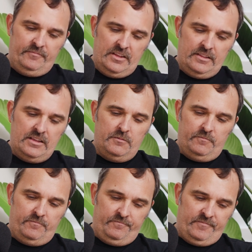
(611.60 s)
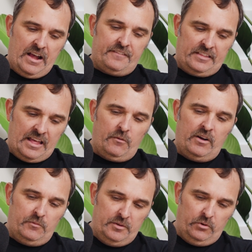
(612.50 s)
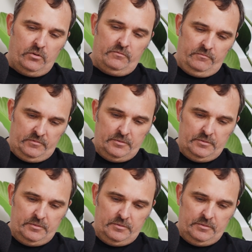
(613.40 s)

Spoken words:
then after that one, we bought